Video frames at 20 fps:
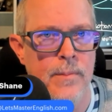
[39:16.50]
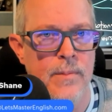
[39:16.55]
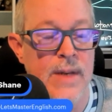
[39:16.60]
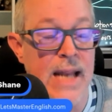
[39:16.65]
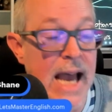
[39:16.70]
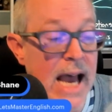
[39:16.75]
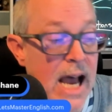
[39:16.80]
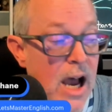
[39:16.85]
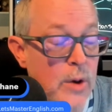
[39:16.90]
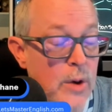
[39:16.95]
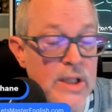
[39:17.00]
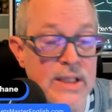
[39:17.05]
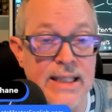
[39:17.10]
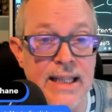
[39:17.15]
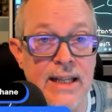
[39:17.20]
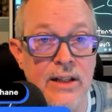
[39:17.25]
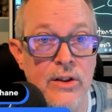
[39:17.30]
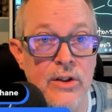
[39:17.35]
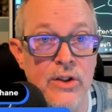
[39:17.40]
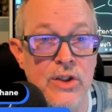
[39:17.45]
Now his
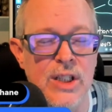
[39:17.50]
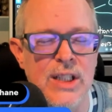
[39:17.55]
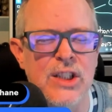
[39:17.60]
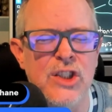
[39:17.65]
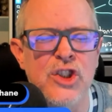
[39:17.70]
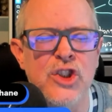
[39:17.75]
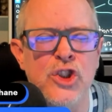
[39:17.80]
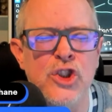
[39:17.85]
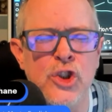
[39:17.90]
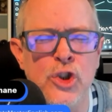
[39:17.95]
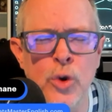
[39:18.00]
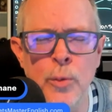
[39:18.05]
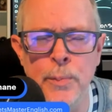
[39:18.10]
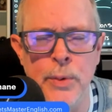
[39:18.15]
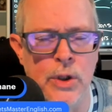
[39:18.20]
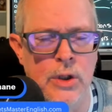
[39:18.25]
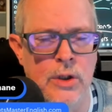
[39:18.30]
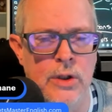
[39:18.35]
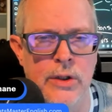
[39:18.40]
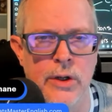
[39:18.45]
English is
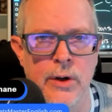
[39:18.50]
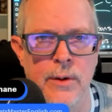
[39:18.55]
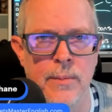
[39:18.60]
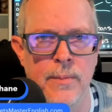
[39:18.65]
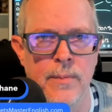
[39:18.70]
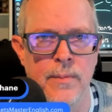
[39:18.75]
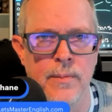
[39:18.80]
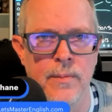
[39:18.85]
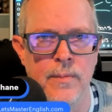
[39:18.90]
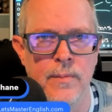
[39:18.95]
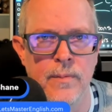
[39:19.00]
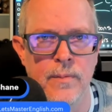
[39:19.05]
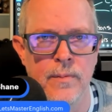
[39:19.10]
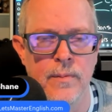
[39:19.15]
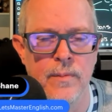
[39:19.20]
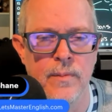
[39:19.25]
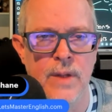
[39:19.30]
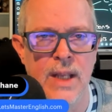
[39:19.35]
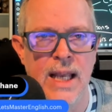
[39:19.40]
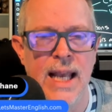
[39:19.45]
super clear.
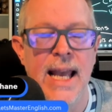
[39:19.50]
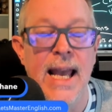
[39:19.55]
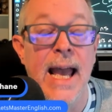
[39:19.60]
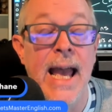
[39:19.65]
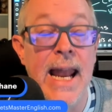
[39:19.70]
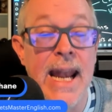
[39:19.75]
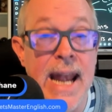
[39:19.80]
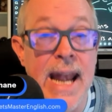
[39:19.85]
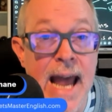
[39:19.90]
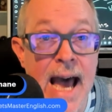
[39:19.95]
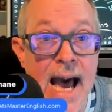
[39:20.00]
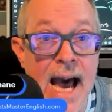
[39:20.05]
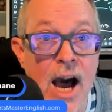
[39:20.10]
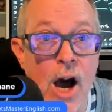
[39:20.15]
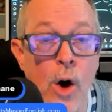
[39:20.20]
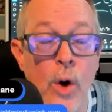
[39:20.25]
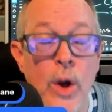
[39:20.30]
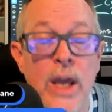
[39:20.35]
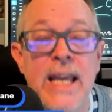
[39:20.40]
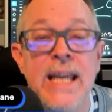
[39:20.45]
And
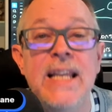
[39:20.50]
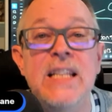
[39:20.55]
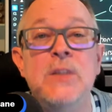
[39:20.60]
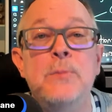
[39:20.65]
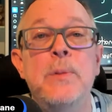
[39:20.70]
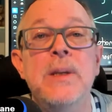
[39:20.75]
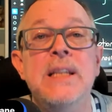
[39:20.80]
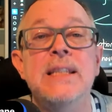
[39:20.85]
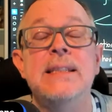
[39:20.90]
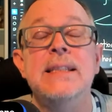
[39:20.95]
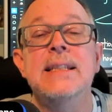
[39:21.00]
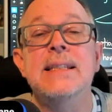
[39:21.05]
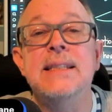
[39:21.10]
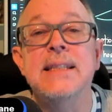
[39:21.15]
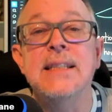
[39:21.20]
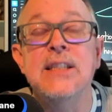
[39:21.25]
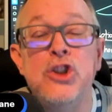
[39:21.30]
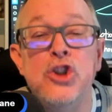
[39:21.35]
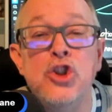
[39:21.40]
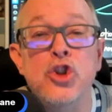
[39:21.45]
now his
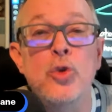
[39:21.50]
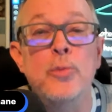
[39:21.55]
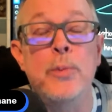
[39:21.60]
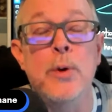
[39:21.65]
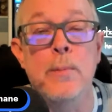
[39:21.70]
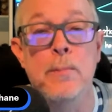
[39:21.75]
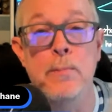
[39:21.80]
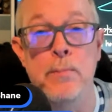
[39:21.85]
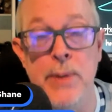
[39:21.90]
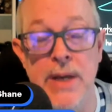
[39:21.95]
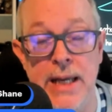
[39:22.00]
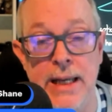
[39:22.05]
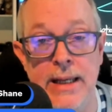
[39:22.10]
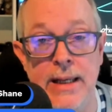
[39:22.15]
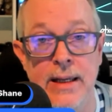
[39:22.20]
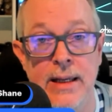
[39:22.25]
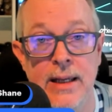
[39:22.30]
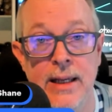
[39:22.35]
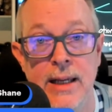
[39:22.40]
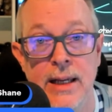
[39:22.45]
business is super
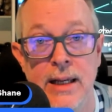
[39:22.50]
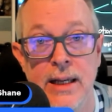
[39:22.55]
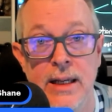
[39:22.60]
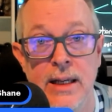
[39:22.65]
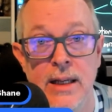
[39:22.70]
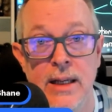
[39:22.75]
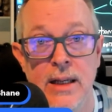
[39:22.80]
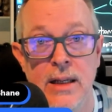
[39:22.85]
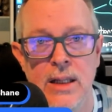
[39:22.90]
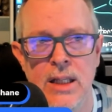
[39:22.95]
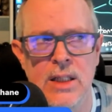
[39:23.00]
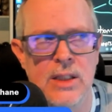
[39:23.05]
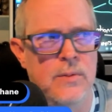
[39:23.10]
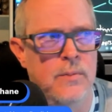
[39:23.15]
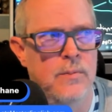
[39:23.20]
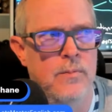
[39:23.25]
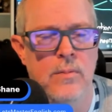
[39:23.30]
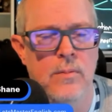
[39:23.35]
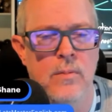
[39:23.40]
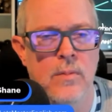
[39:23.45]
big. He's,
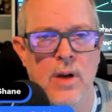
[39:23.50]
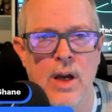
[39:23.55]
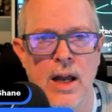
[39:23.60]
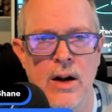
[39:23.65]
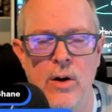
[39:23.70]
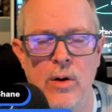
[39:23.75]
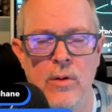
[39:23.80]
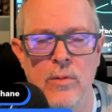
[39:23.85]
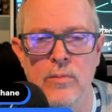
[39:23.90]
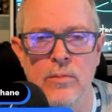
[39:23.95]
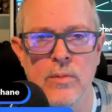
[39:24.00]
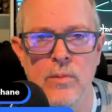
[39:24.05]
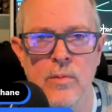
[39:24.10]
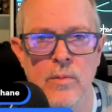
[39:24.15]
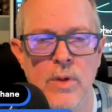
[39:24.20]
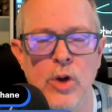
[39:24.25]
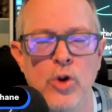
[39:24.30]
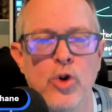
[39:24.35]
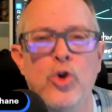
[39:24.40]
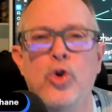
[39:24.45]
I don't know,
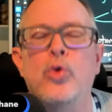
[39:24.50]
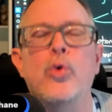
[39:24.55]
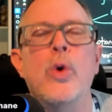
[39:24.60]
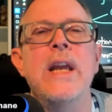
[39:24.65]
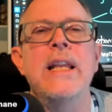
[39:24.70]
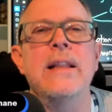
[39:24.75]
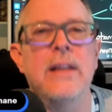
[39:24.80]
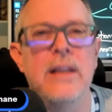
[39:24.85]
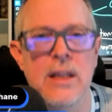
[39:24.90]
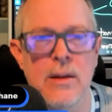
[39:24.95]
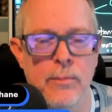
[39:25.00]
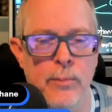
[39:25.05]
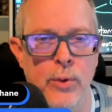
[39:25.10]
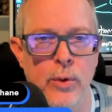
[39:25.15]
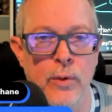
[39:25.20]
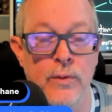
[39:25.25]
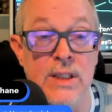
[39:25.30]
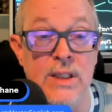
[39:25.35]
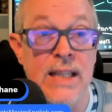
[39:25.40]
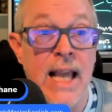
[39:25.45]
greatly
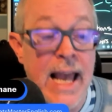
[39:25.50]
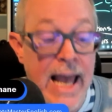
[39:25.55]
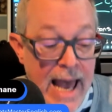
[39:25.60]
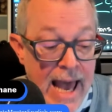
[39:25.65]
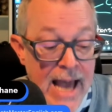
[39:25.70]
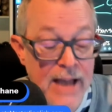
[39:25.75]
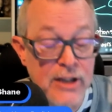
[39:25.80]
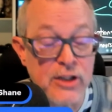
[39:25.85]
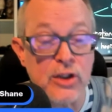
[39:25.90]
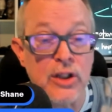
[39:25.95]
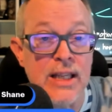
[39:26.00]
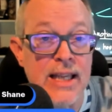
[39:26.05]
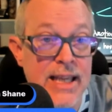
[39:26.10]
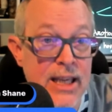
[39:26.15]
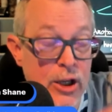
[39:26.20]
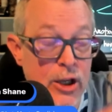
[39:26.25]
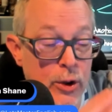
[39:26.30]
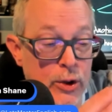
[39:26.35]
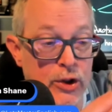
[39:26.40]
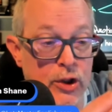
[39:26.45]
improved his. Actually,
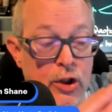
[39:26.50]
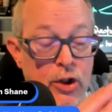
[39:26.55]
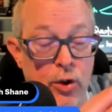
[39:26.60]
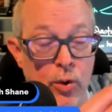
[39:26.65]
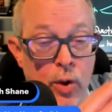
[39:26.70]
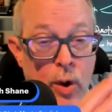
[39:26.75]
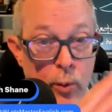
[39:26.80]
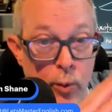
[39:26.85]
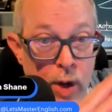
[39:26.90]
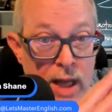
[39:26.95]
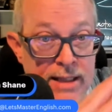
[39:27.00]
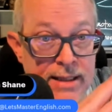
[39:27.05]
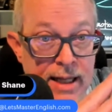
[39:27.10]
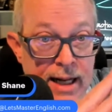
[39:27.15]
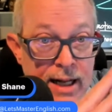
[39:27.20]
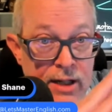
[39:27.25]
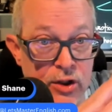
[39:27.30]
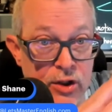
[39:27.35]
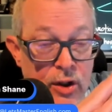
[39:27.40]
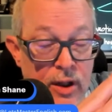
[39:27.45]
he used to do
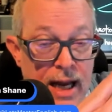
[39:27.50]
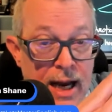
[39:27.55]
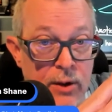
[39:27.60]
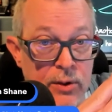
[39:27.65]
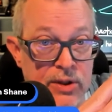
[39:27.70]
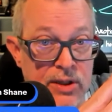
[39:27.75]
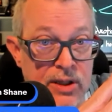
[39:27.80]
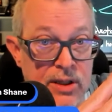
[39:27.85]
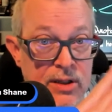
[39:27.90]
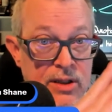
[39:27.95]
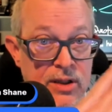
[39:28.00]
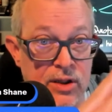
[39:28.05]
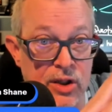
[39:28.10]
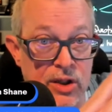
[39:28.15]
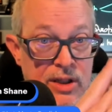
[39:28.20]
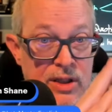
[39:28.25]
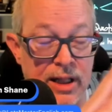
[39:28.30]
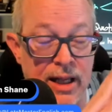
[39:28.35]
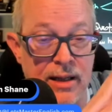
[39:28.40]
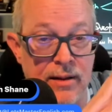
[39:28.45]
residential houses,
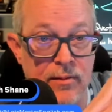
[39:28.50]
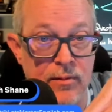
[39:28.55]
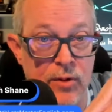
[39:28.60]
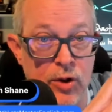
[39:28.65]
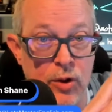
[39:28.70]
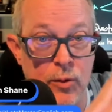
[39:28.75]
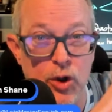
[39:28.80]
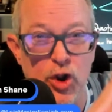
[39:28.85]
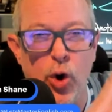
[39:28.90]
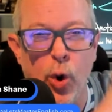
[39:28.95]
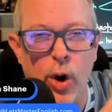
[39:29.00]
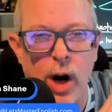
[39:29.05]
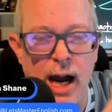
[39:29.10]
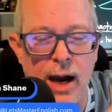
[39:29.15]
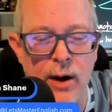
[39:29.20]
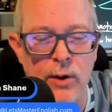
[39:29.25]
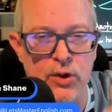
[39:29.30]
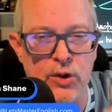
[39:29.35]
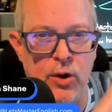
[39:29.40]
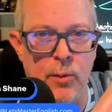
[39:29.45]
just like your
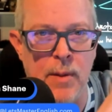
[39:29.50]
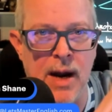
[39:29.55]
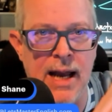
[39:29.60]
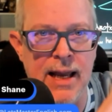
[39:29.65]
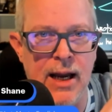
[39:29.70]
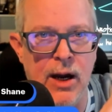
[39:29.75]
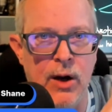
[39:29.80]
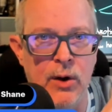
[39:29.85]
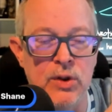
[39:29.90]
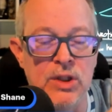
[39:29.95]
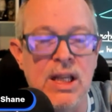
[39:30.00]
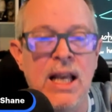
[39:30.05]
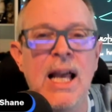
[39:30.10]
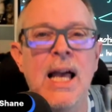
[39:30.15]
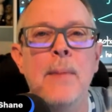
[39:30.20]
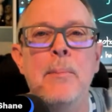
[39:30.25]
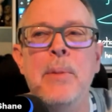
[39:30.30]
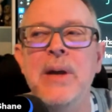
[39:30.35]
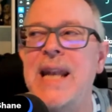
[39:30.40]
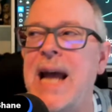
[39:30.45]
house or my house,
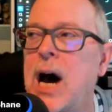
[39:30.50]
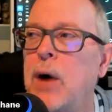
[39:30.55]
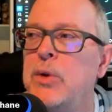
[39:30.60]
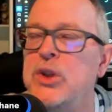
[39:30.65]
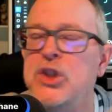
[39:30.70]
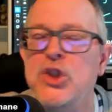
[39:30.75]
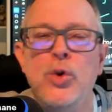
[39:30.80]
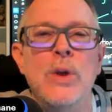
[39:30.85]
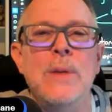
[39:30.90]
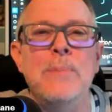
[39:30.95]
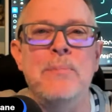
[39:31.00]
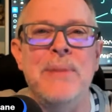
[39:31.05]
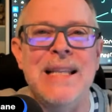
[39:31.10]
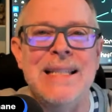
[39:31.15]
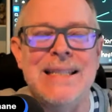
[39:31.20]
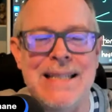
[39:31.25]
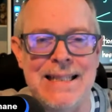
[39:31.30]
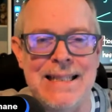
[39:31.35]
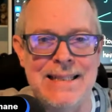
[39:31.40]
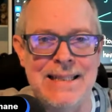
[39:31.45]
but now he's doing
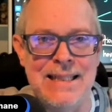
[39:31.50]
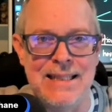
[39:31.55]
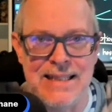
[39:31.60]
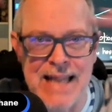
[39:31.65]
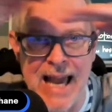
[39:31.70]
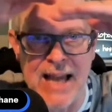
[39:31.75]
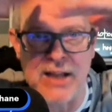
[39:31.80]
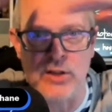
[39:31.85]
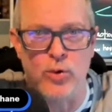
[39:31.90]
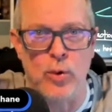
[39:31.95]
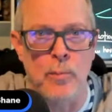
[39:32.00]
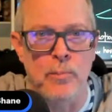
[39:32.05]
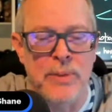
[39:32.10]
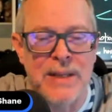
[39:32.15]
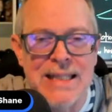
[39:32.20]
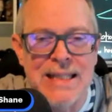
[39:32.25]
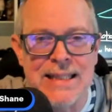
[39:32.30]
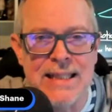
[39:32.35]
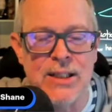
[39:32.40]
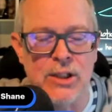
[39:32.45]
businesses, actual
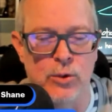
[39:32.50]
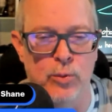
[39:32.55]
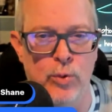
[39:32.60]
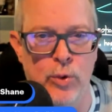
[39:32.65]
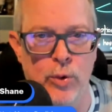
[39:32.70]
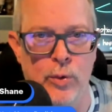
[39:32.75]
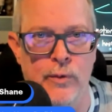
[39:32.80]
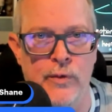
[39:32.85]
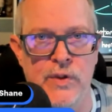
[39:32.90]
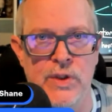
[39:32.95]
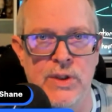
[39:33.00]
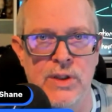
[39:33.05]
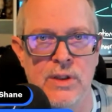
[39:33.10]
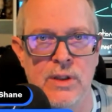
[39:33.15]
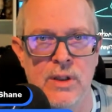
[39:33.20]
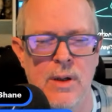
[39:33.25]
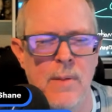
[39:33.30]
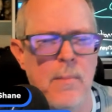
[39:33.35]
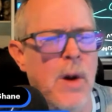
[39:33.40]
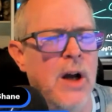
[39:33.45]
business roofs.
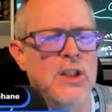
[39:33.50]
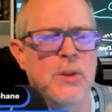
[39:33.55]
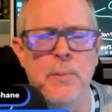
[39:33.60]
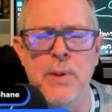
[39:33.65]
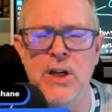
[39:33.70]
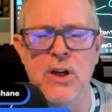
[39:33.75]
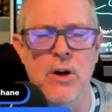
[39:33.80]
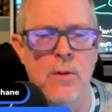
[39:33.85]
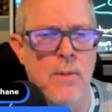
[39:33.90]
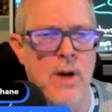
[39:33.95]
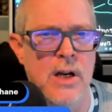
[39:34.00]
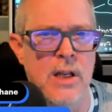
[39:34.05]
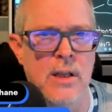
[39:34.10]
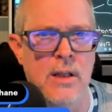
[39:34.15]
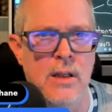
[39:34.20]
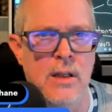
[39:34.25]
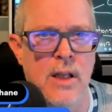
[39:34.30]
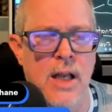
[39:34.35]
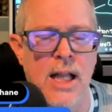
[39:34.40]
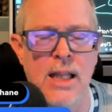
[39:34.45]
Much bigger
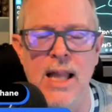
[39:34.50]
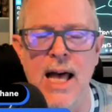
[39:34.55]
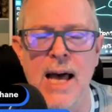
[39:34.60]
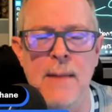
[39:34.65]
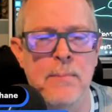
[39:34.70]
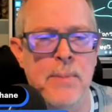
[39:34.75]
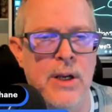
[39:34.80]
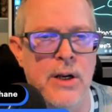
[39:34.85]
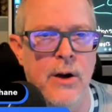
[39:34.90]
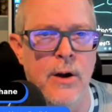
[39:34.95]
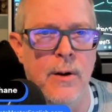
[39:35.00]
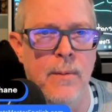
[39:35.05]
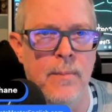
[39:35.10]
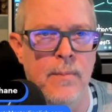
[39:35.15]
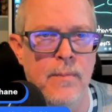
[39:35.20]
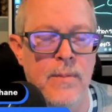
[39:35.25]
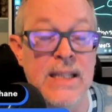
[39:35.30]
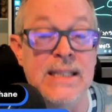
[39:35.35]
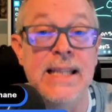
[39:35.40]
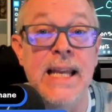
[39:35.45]
money, a lot bigger.
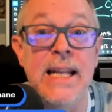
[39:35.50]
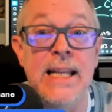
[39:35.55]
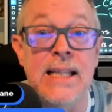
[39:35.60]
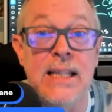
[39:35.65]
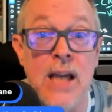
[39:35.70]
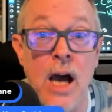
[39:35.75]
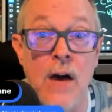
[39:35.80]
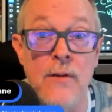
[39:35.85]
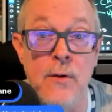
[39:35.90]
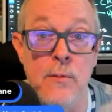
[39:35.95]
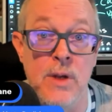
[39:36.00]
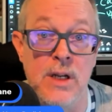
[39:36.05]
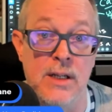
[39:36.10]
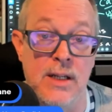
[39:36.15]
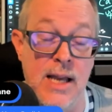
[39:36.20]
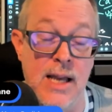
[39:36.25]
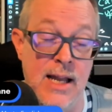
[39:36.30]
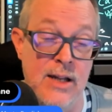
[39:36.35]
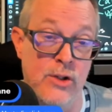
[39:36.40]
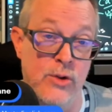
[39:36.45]
He's getting
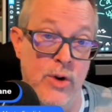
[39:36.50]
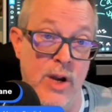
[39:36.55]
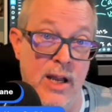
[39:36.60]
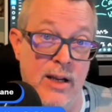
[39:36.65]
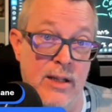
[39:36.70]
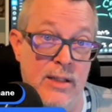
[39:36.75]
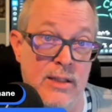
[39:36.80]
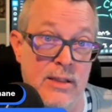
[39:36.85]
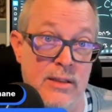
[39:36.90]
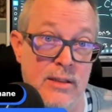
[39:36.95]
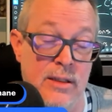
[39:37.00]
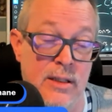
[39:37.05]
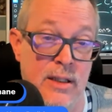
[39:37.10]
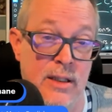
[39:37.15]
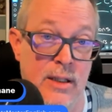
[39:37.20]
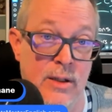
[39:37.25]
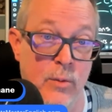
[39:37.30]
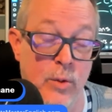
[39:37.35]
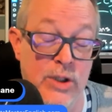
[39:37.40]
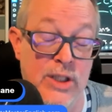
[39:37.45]
government contracts,
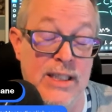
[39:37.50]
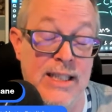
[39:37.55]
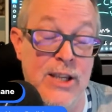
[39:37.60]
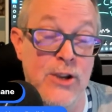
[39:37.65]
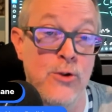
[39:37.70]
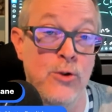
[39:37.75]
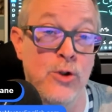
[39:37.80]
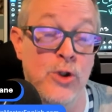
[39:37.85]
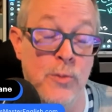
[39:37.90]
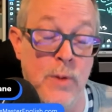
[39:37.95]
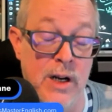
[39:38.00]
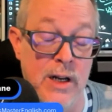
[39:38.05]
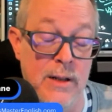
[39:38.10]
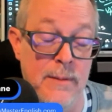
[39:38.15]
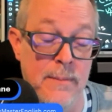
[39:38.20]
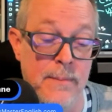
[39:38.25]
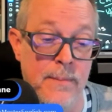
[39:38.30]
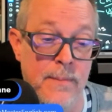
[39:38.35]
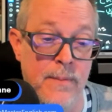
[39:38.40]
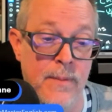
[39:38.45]
which is huge money.